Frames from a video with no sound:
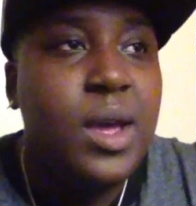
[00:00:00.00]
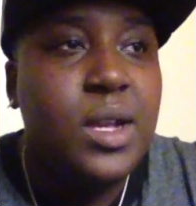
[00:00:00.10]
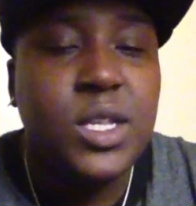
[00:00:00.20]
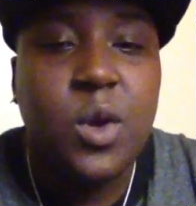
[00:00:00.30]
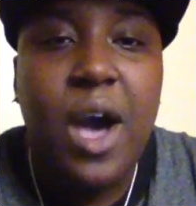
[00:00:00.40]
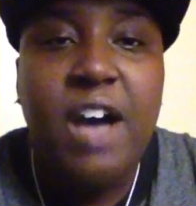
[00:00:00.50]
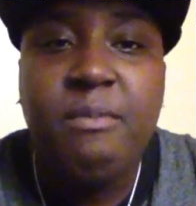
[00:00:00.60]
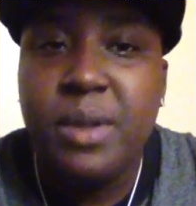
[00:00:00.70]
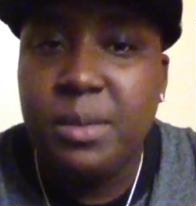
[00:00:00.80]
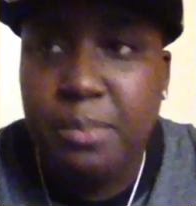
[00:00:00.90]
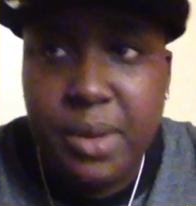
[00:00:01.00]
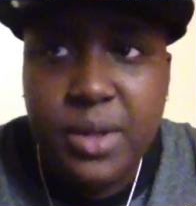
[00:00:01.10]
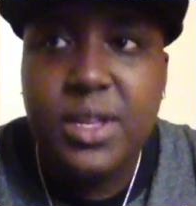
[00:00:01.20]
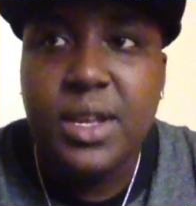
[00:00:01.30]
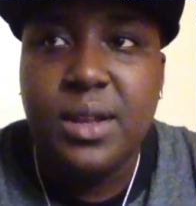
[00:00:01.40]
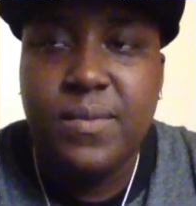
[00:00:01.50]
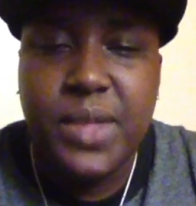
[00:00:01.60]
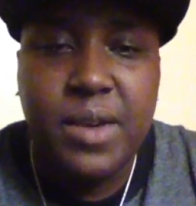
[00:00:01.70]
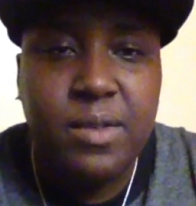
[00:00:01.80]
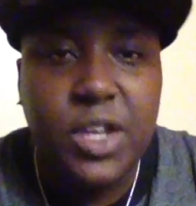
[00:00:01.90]
So I've been building
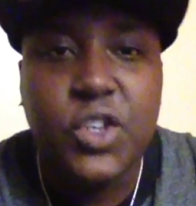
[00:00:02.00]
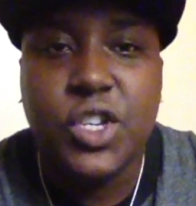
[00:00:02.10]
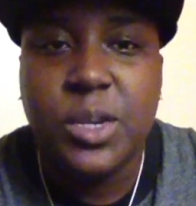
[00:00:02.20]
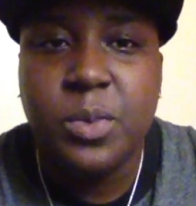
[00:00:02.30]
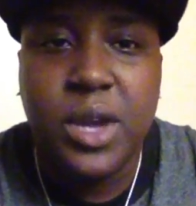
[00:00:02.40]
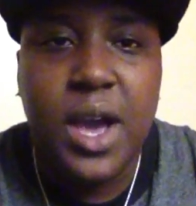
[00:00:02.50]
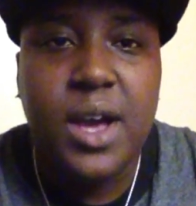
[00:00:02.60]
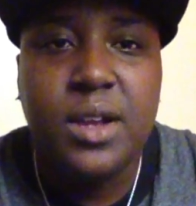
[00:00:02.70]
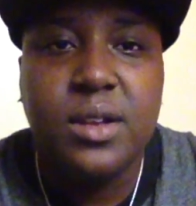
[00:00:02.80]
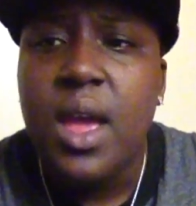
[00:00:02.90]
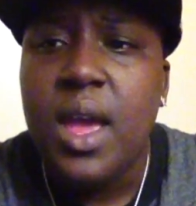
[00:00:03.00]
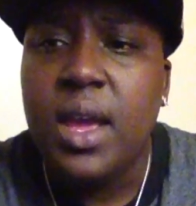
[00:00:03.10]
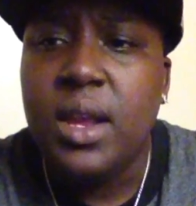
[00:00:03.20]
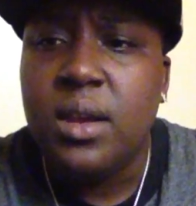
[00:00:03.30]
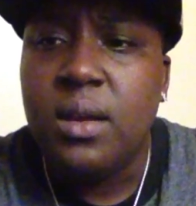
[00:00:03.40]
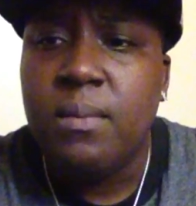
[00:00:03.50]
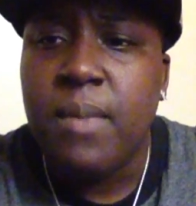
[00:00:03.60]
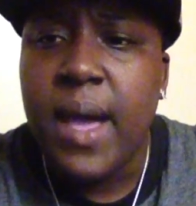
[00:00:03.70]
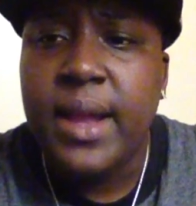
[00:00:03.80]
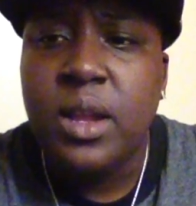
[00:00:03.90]
that relationship with God. And
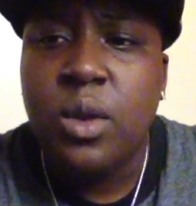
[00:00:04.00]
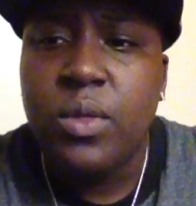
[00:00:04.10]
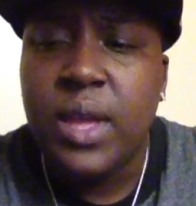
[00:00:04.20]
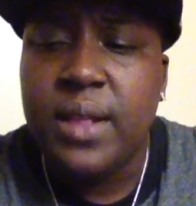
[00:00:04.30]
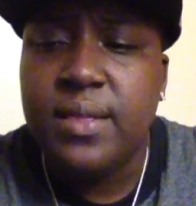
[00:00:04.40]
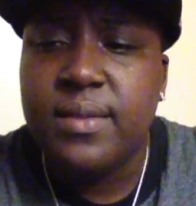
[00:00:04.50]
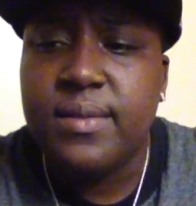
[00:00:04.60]
I know that